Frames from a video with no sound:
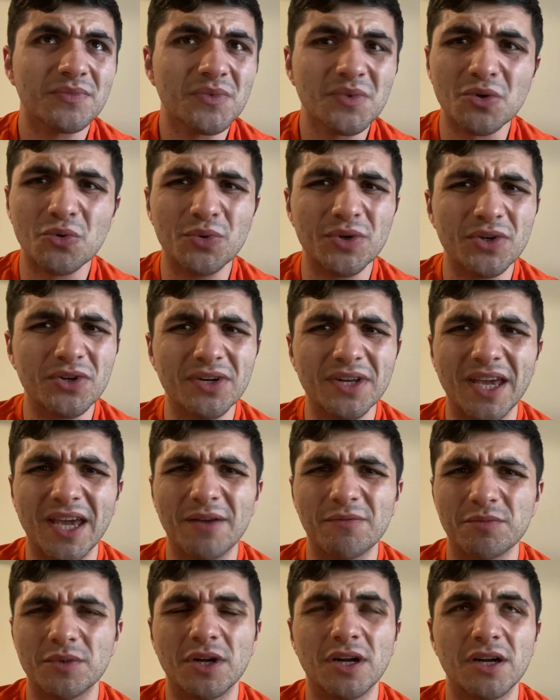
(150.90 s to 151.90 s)
Weird game
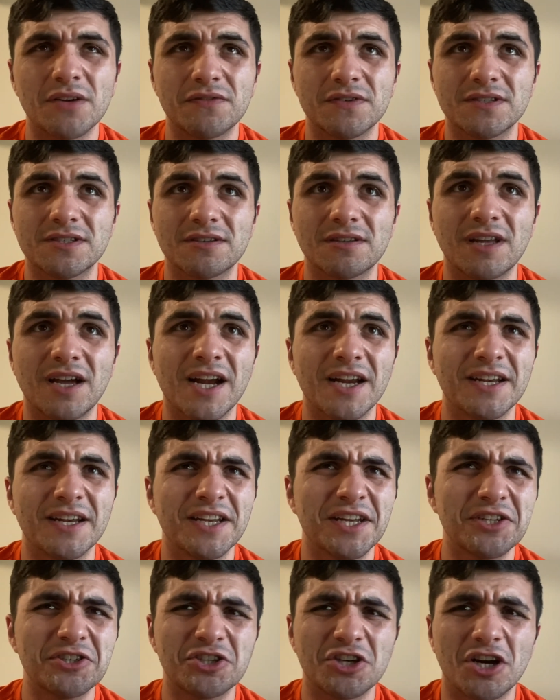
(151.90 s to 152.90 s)
from the offensive line.
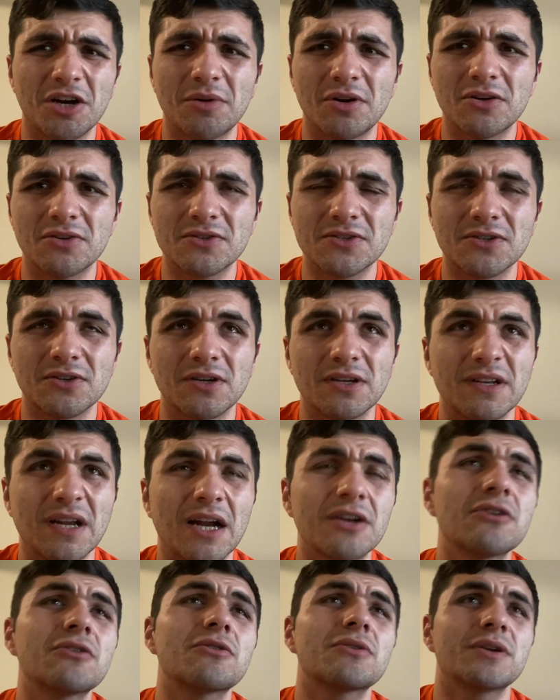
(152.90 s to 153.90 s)
Nick Chubb also, I
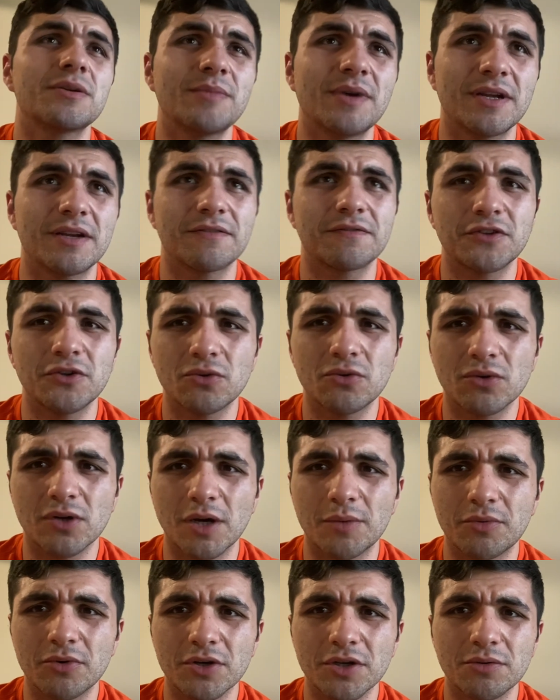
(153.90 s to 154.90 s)
know he made
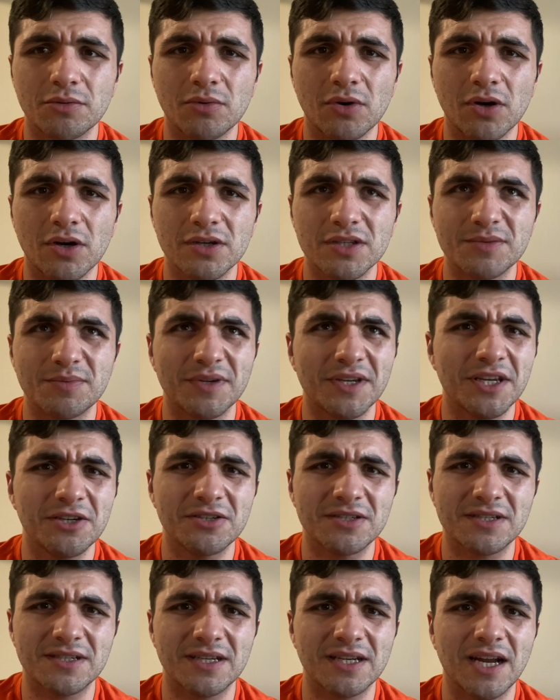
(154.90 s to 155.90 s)
couple good runs, but he
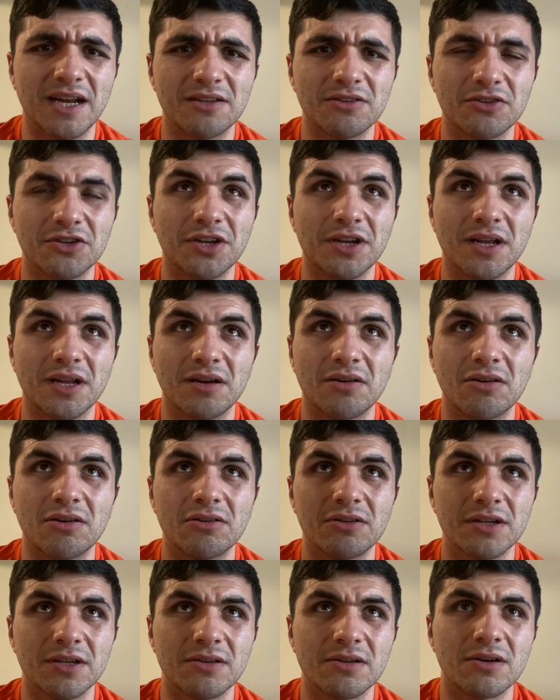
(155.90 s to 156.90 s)
just did not look good at all
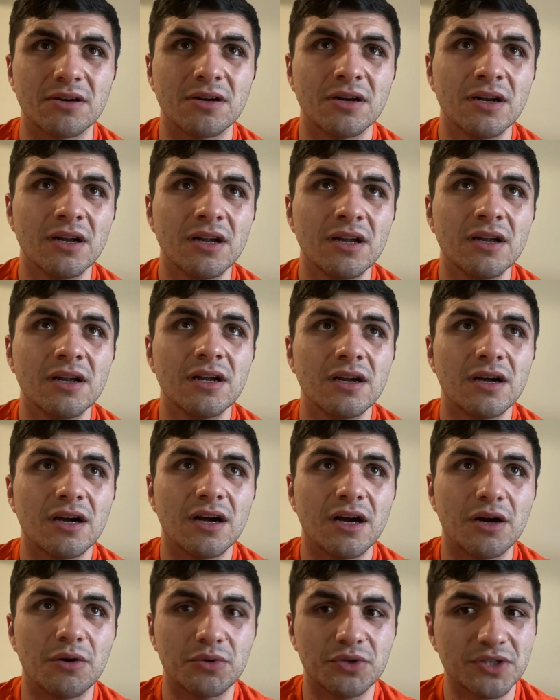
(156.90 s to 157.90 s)
either.
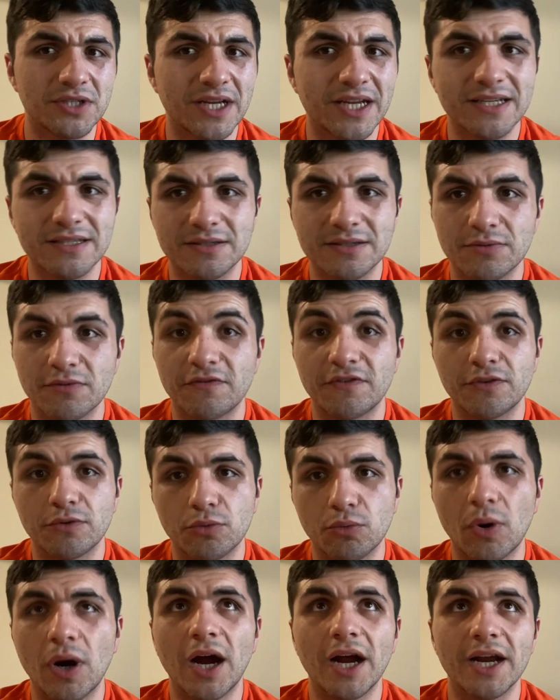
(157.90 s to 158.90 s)
Which is, I guess,
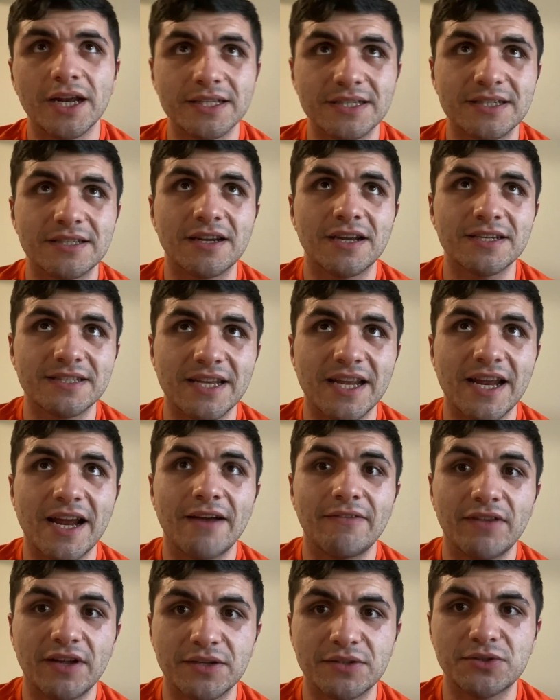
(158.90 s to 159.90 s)
why it's nice to have
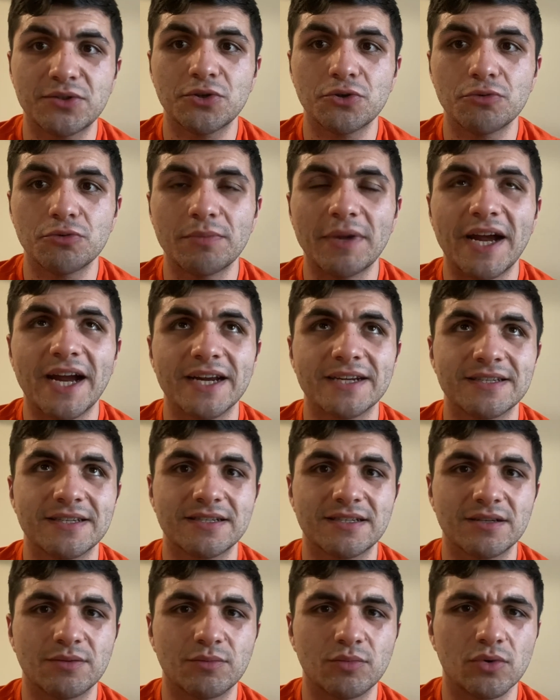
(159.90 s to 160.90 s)
that two-back
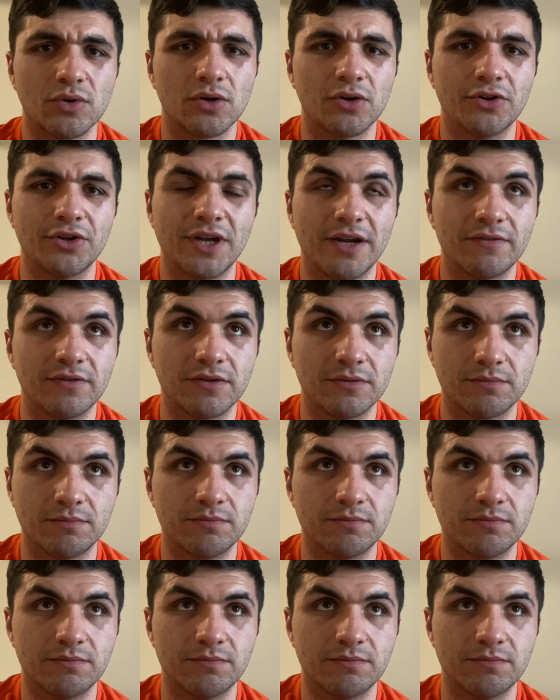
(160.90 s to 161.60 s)
system where you have a